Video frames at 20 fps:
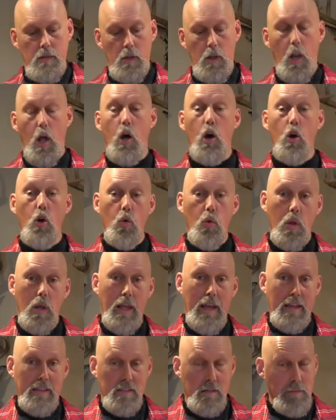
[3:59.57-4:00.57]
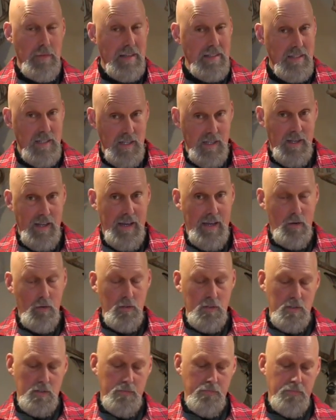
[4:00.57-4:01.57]
low will last about 10
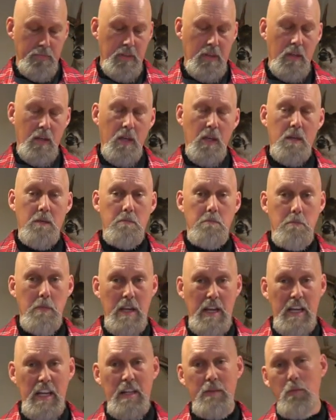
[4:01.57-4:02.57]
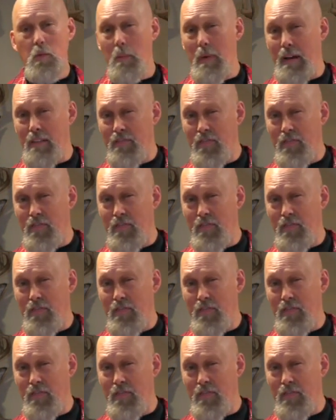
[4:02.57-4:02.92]
hours, medium about